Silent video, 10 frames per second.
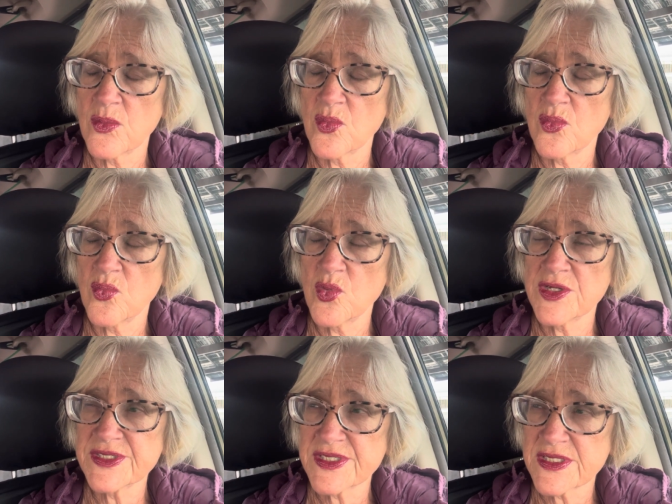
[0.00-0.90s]

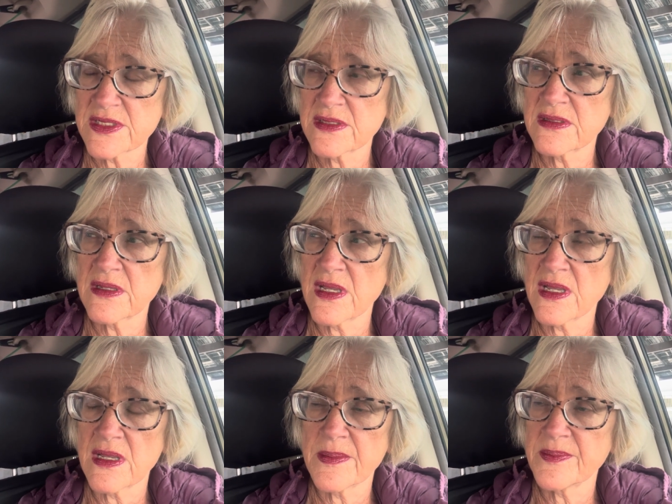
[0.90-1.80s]
once
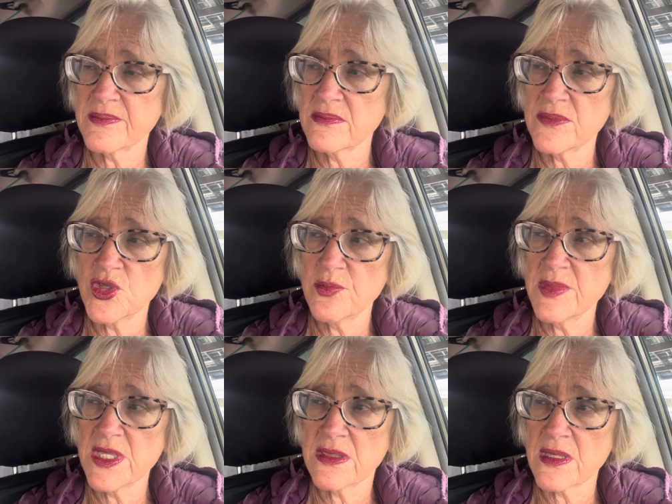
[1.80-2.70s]
um, you
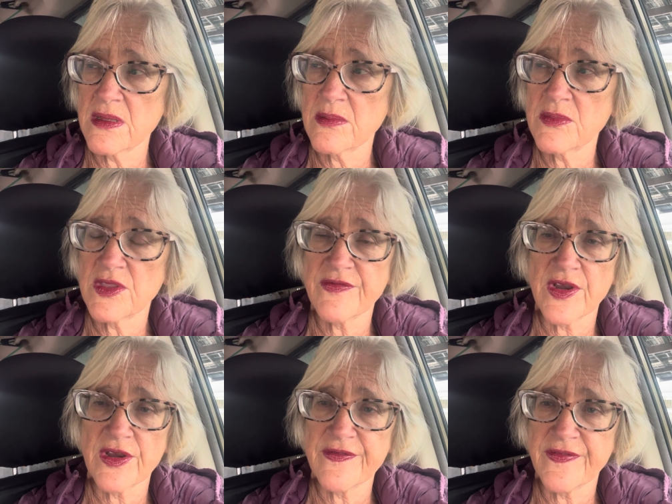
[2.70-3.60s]
meet them, they're
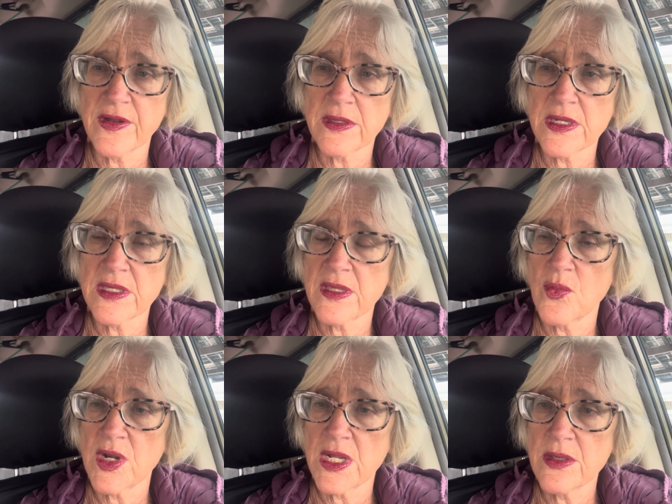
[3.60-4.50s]
very friendly. They
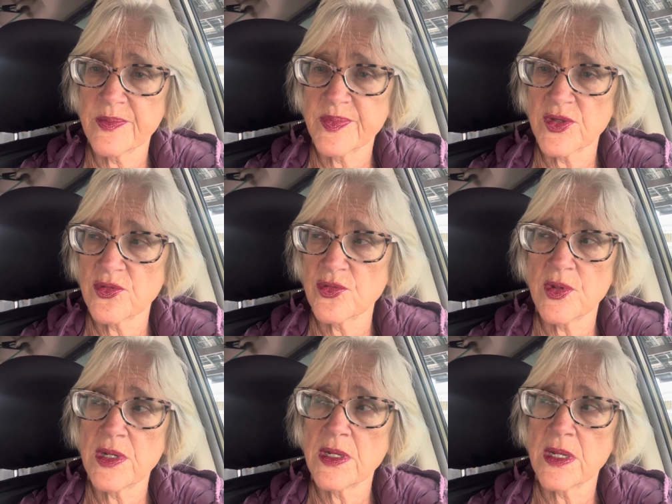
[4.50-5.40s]
want to help
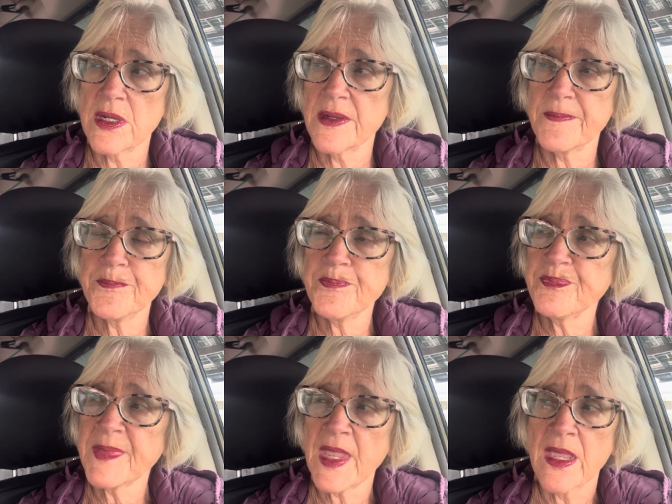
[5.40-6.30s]
you. Um,
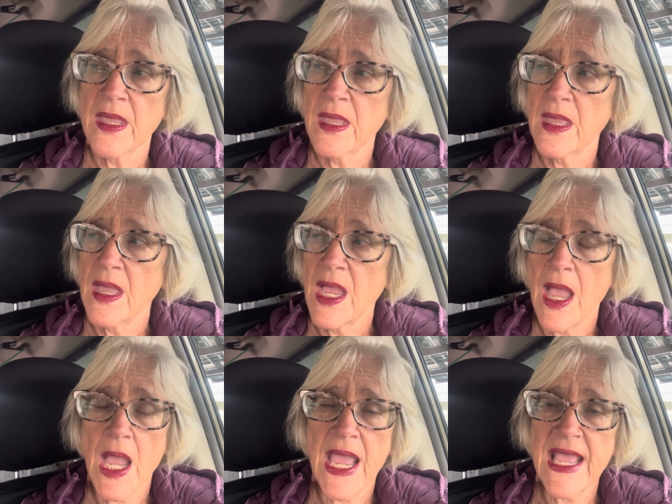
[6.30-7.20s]

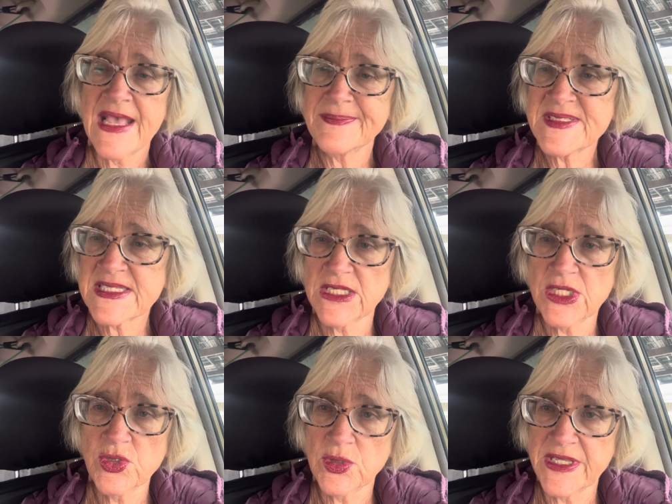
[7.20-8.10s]

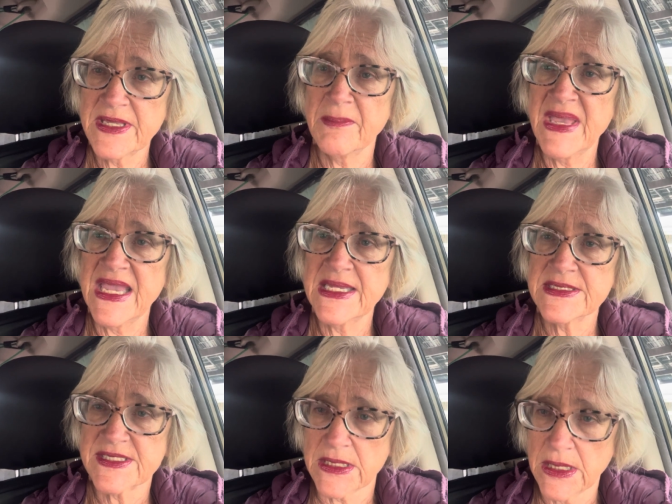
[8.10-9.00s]
absolutely
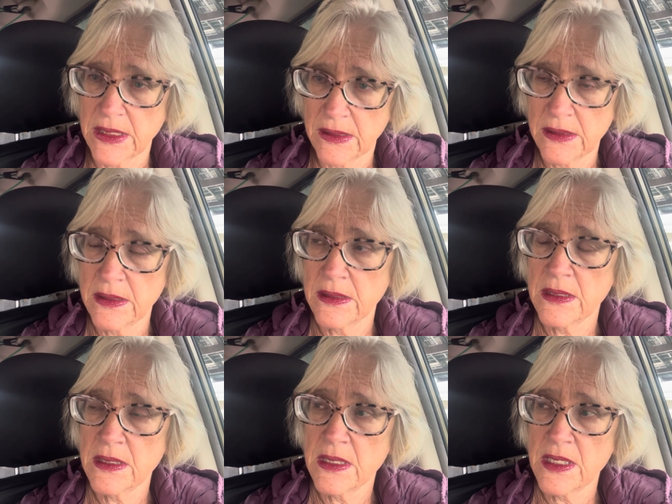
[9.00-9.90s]
amazing
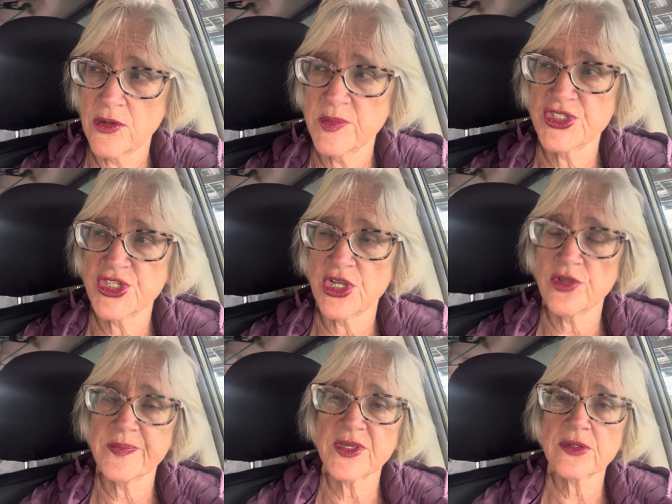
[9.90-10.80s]
how much
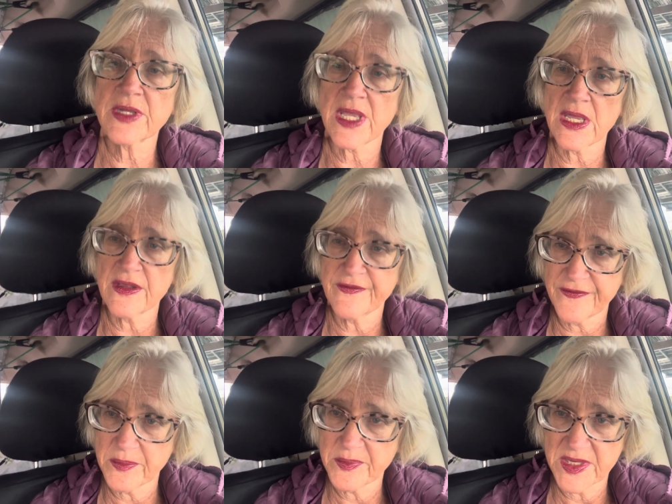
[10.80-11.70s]
help you'll get
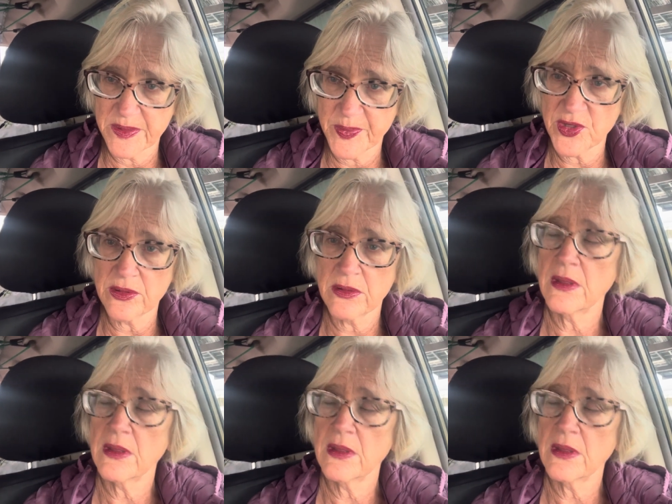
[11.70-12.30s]
from people.